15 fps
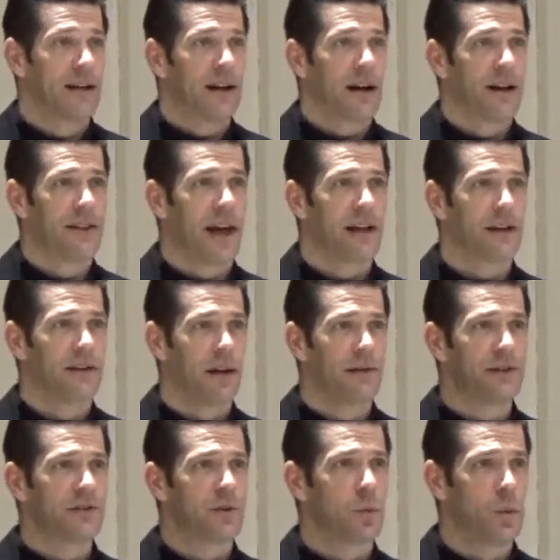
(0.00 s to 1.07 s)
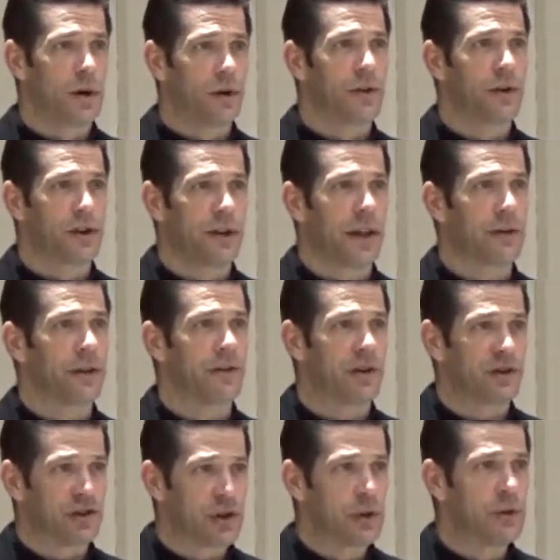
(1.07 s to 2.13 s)
That love is to will the good of the other,
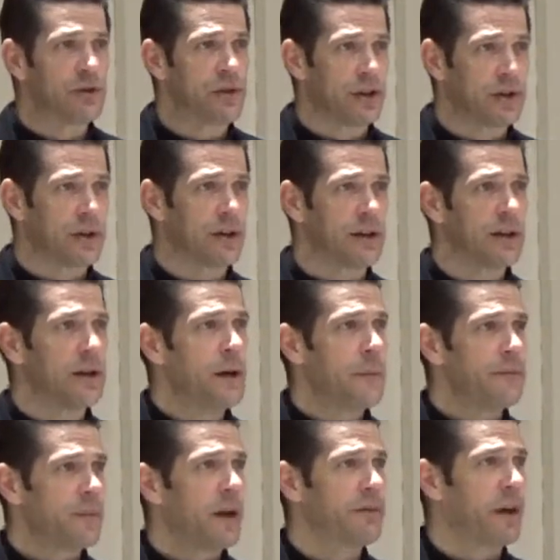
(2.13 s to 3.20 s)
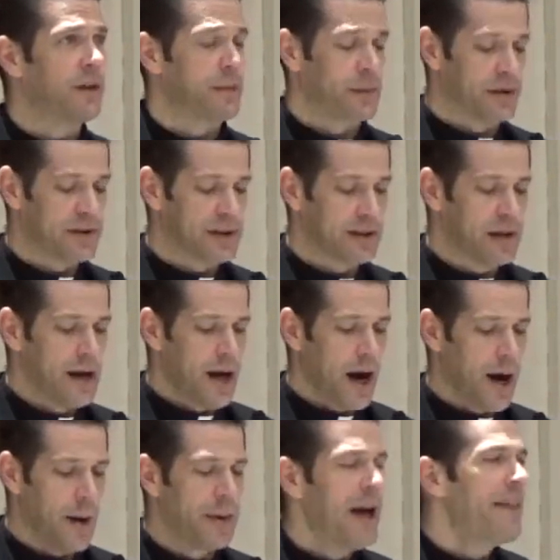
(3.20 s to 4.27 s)
to choose the good of the other person.
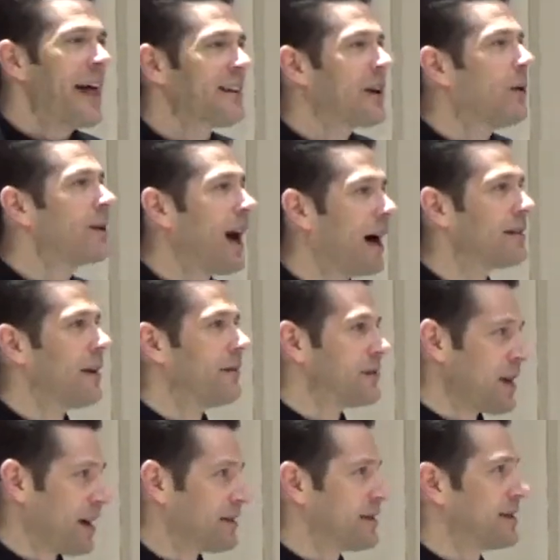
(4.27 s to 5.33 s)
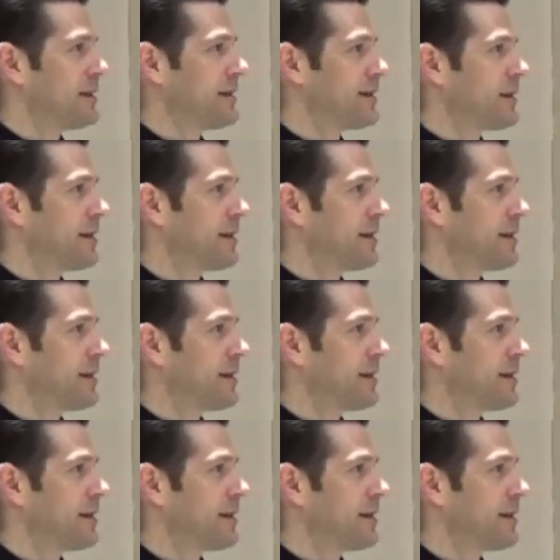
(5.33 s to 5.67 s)
That's how God loves us.